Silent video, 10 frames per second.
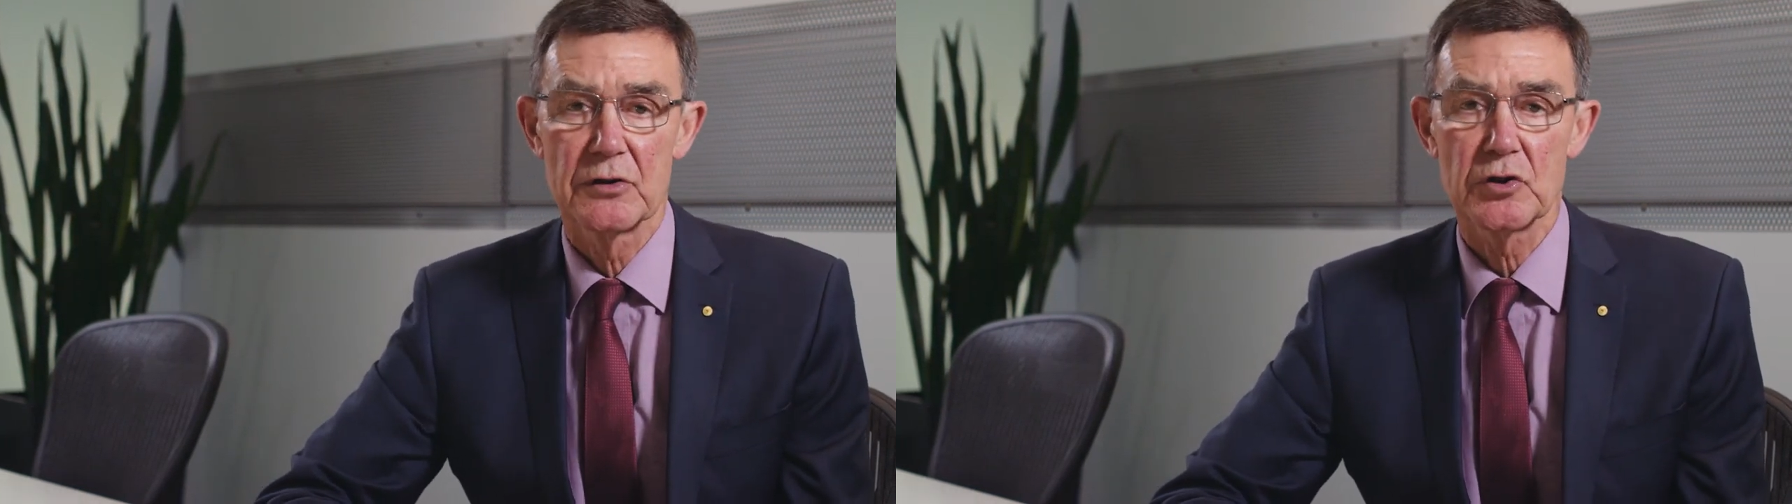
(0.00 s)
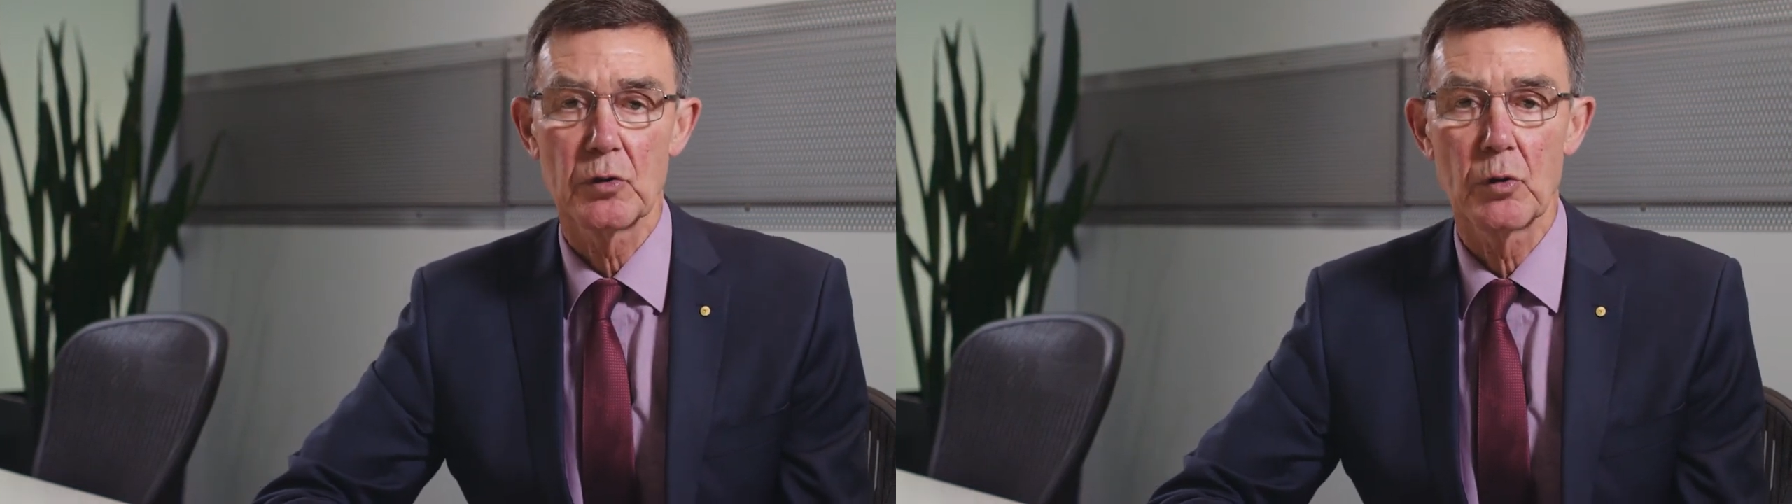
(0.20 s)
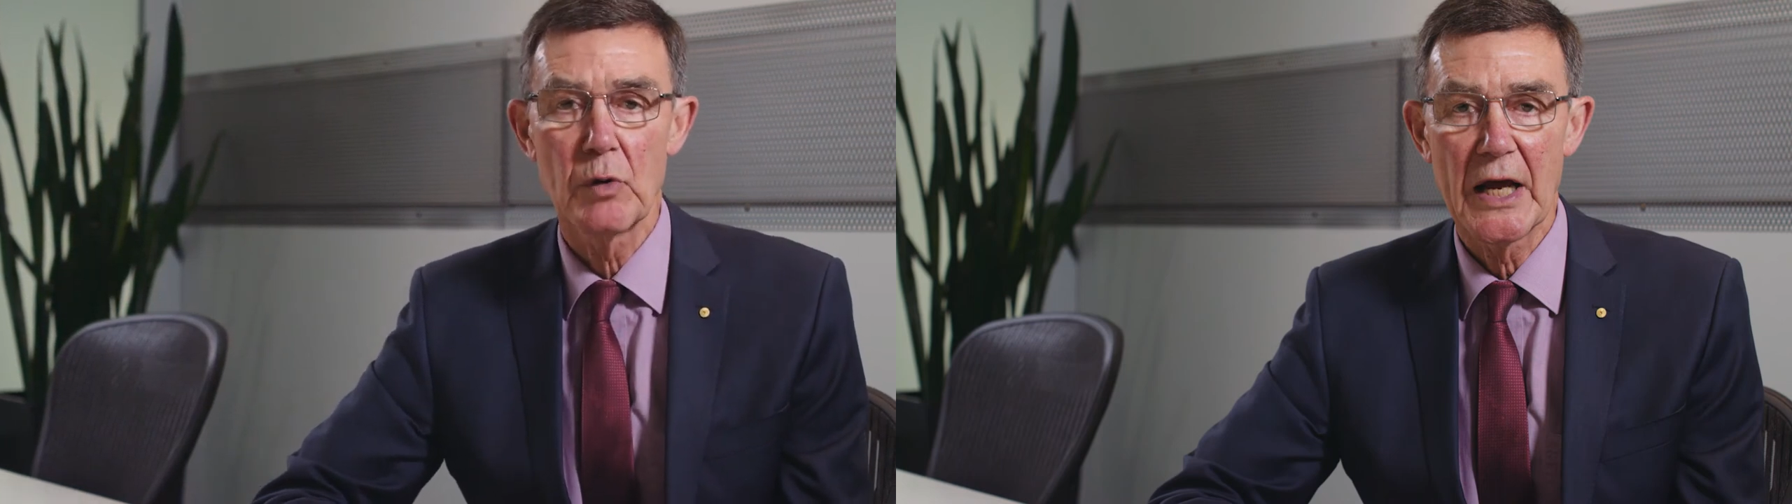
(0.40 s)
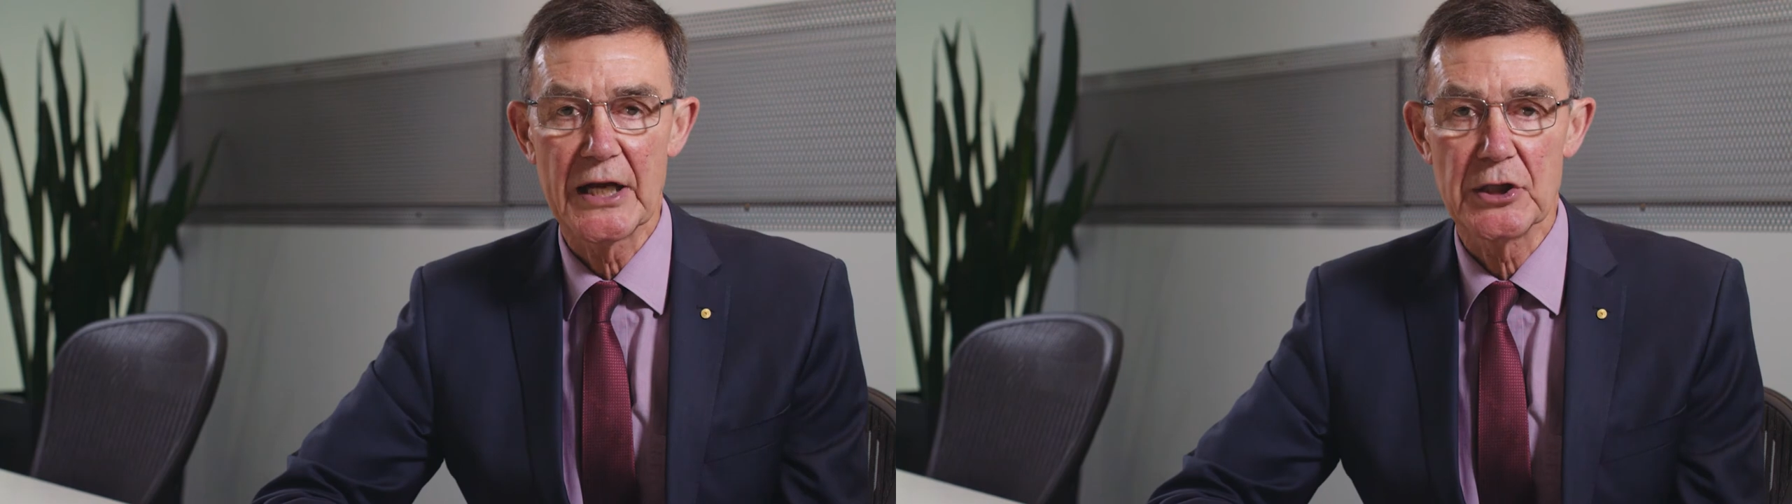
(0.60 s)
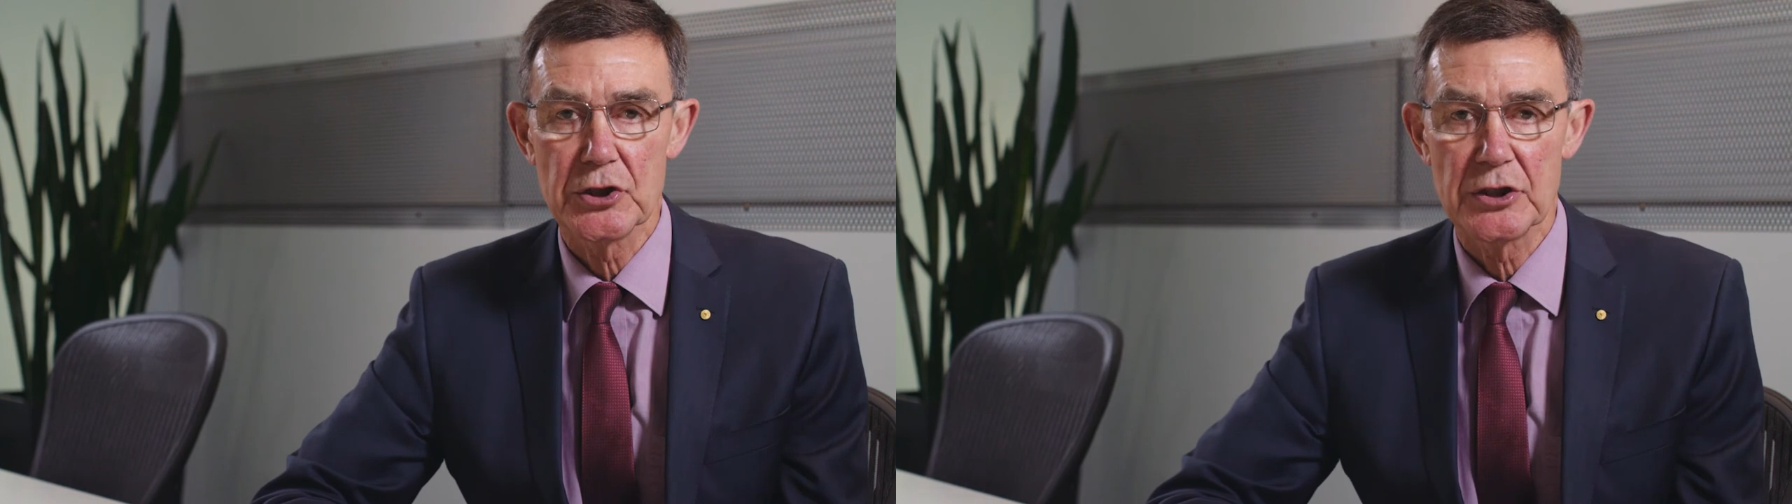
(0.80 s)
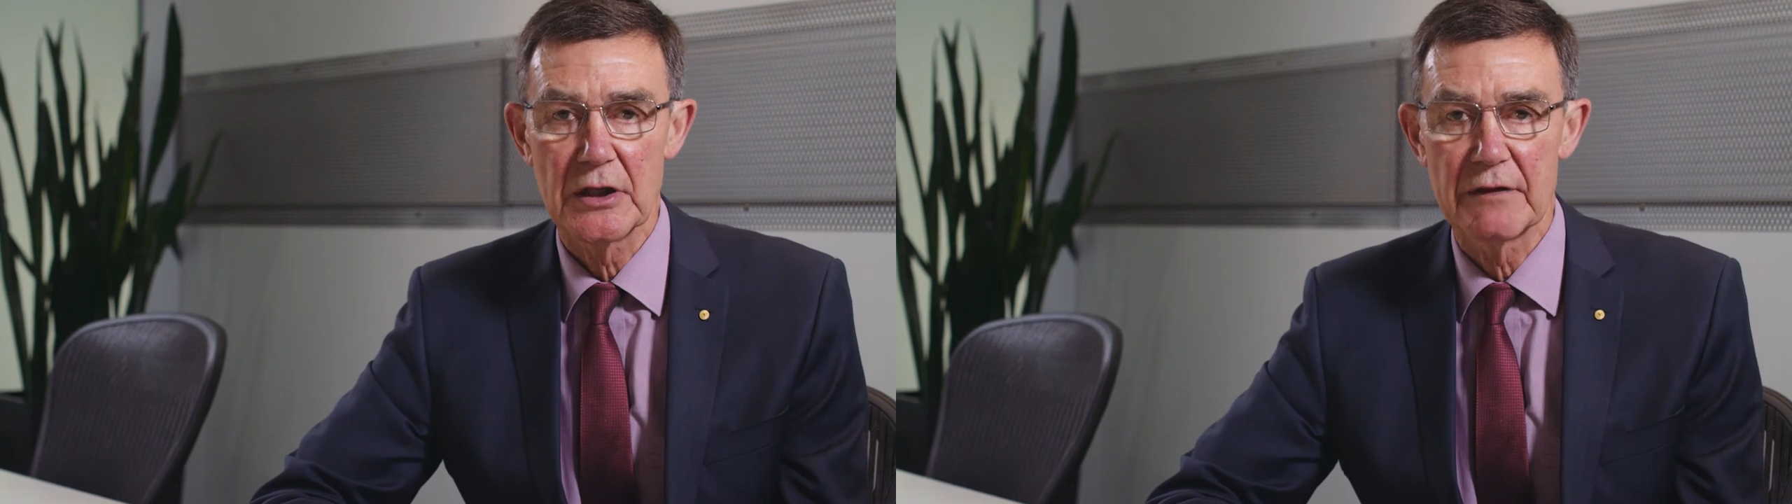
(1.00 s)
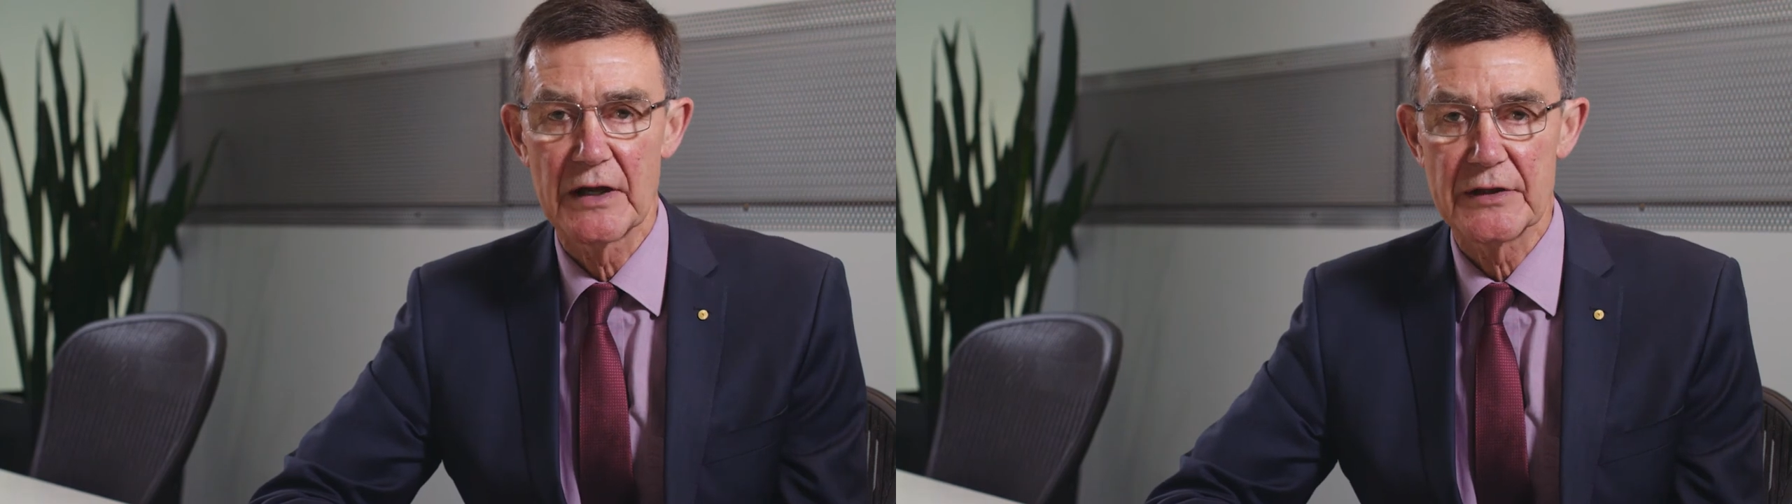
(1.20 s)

to a range of